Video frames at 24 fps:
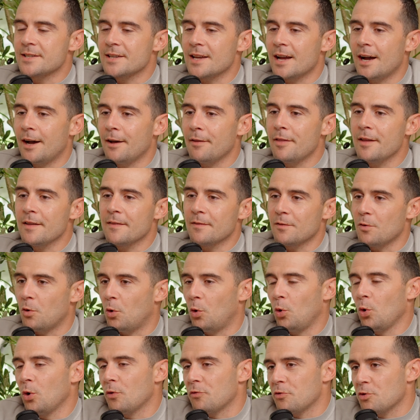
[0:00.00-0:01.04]
I think
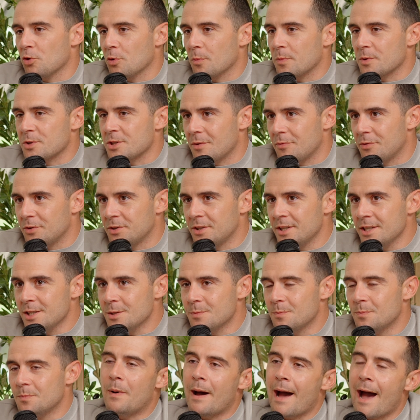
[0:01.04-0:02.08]
all of Europe suffered this.
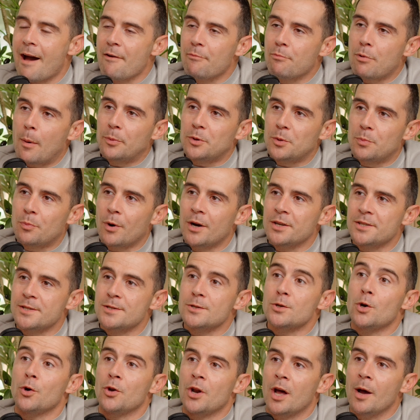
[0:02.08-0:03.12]
Have property prices
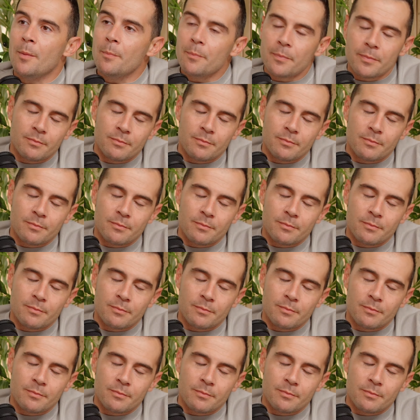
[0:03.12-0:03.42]
gone up?